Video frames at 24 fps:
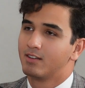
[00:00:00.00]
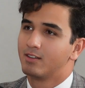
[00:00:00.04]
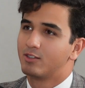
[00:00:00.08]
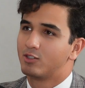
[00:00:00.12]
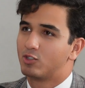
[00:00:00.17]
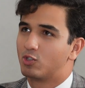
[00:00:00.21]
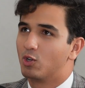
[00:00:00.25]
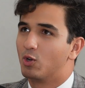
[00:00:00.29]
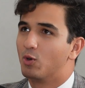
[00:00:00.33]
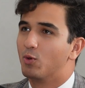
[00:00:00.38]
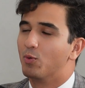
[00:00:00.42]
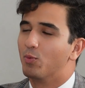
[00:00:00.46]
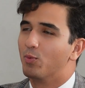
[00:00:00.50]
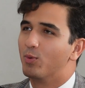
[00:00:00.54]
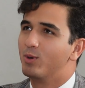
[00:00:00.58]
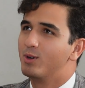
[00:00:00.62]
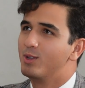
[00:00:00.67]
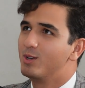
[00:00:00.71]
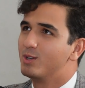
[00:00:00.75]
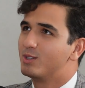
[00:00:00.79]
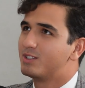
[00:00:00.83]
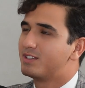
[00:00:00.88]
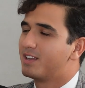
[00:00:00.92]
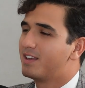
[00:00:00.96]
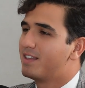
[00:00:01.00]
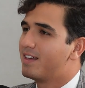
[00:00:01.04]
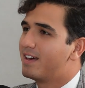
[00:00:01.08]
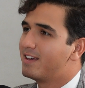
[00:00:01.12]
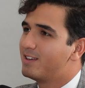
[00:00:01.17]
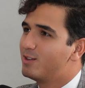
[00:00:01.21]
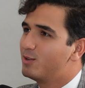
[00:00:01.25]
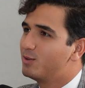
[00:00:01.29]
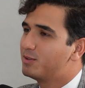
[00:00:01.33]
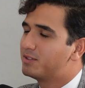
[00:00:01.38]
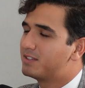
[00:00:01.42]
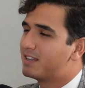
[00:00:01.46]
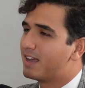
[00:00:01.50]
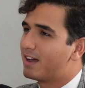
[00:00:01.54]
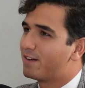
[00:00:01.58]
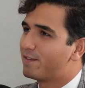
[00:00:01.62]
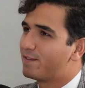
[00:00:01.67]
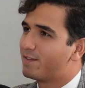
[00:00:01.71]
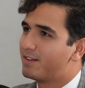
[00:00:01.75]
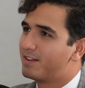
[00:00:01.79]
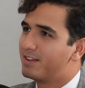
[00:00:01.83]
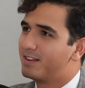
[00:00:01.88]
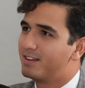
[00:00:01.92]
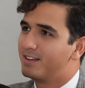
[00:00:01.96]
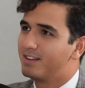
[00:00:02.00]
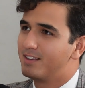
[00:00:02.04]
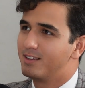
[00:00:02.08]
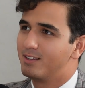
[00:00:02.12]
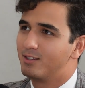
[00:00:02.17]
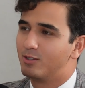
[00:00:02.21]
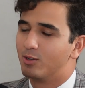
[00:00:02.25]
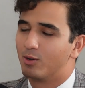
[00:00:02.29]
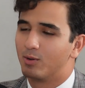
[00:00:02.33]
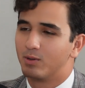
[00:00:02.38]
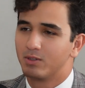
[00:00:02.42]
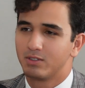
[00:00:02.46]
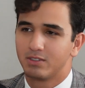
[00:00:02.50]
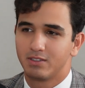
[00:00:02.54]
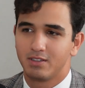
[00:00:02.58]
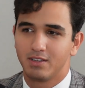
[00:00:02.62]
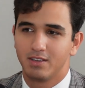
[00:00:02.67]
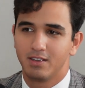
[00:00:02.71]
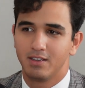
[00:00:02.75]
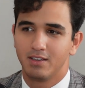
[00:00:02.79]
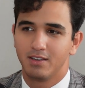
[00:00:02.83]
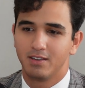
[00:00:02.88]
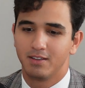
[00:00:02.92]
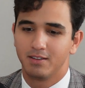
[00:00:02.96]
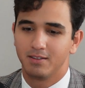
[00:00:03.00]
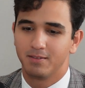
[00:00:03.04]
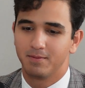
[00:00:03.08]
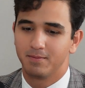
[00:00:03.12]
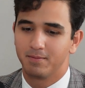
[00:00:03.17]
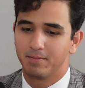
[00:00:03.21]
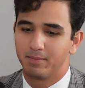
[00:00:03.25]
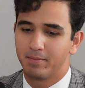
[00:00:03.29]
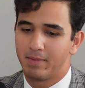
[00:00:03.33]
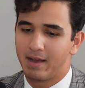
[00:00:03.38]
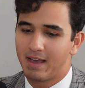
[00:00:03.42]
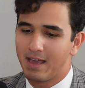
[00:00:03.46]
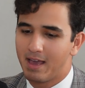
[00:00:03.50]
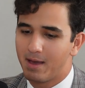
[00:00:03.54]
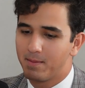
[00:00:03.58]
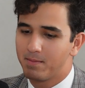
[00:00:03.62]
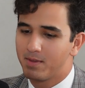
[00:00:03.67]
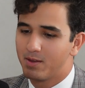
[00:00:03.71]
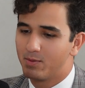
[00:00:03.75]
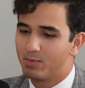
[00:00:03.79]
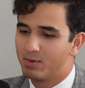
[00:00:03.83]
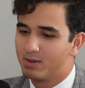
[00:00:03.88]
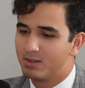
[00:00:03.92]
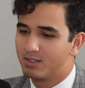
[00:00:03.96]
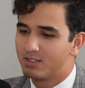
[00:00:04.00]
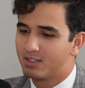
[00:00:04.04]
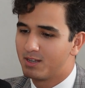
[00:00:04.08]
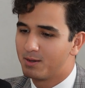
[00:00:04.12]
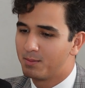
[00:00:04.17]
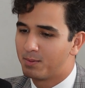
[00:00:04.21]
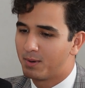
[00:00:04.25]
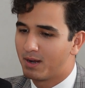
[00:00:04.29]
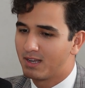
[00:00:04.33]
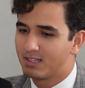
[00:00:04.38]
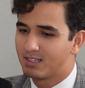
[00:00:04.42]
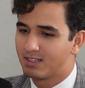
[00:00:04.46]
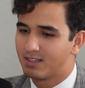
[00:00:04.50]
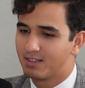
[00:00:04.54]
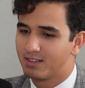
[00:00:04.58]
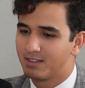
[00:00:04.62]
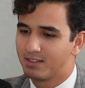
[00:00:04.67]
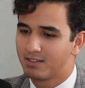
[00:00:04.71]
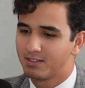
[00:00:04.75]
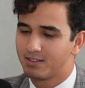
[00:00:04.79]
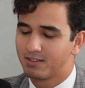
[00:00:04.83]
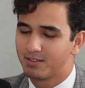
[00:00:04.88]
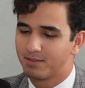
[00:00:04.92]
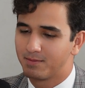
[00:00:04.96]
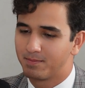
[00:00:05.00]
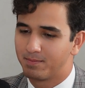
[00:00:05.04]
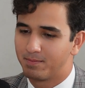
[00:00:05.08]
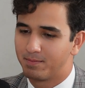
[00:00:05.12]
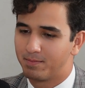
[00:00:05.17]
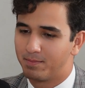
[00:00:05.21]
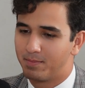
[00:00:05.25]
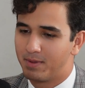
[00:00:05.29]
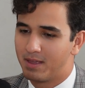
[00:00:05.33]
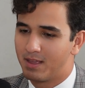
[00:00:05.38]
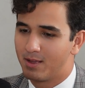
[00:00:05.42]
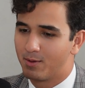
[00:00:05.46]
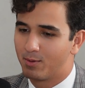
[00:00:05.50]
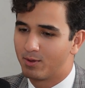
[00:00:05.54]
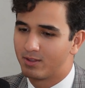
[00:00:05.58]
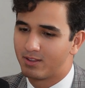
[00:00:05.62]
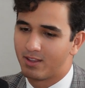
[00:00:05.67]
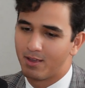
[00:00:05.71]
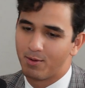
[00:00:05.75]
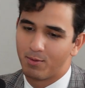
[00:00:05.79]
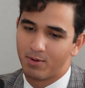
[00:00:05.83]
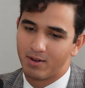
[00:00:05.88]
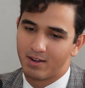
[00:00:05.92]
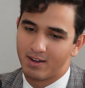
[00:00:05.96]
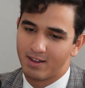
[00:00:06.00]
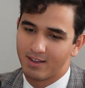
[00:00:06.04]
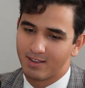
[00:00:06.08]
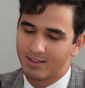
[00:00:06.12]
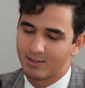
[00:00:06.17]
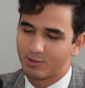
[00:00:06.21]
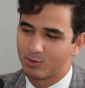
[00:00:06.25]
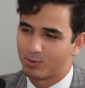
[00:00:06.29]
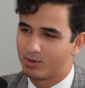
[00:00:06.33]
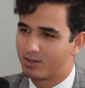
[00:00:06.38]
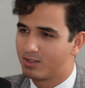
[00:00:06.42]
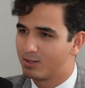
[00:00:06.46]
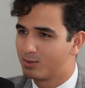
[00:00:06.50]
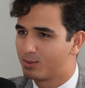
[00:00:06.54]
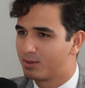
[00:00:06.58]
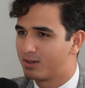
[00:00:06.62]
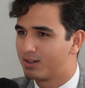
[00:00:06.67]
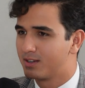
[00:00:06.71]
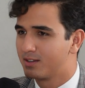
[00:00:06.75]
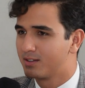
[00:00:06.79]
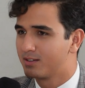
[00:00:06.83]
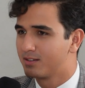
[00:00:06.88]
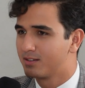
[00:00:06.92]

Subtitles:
So would you say that you definitely don't see Miami real estate prices being what they were like in 2020?